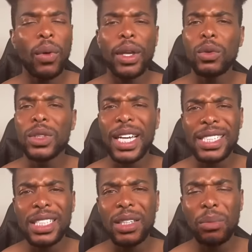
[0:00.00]
of where you
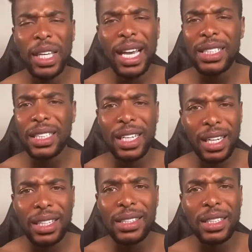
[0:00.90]
testing me as a
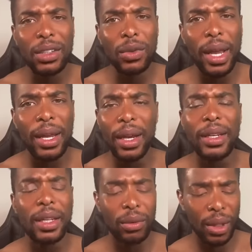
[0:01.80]
content
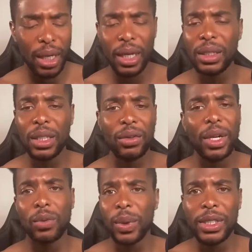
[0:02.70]
creator and dealing with
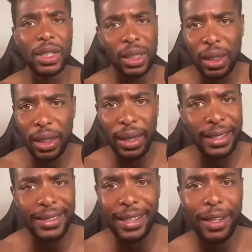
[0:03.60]
content creators, what's
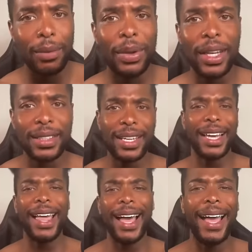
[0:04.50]
good? Let's get it, bitch.